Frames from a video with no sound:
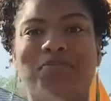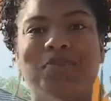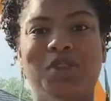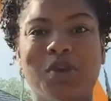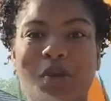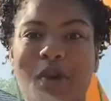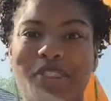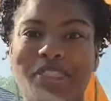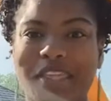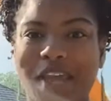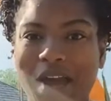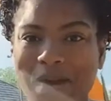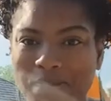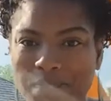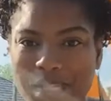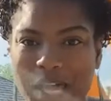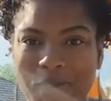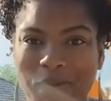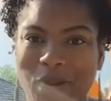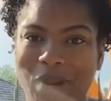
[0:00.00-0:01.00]
do a
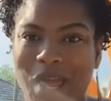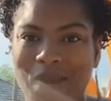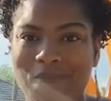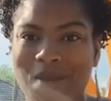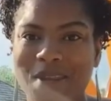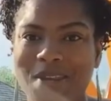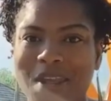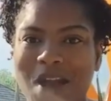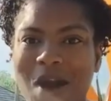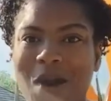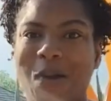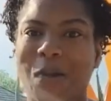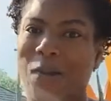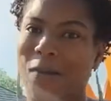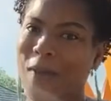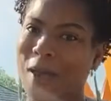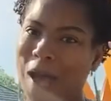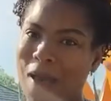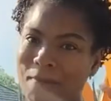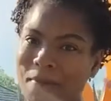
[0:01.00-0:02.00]
thumbs up and let me know.
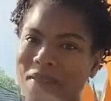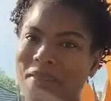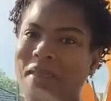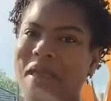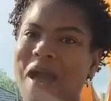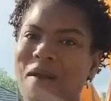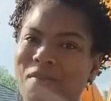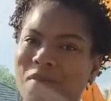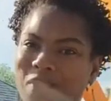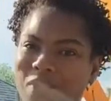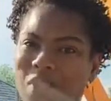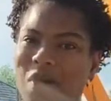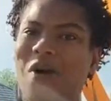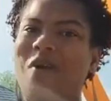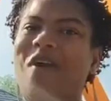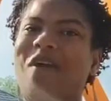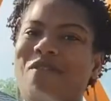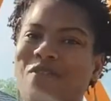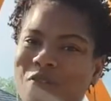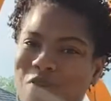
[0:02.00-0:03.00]
Comment down
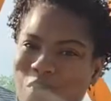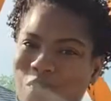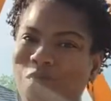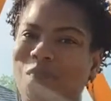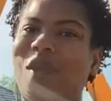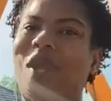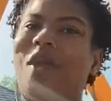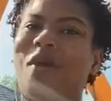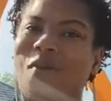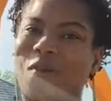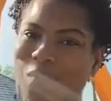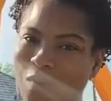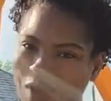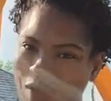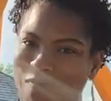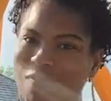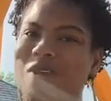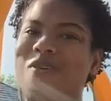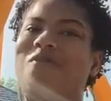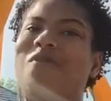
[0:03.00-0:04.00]
below if you've been
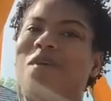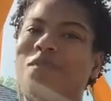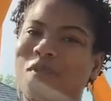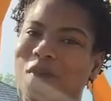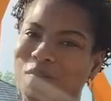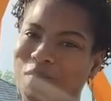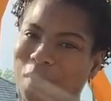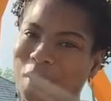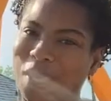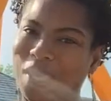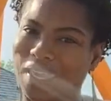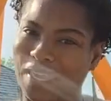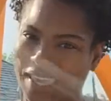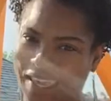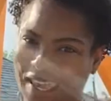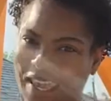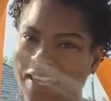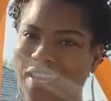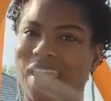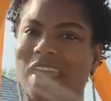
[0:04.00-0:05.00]
with me from the
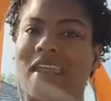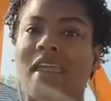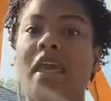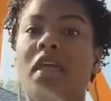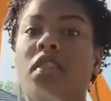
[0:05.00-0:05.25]
beginning.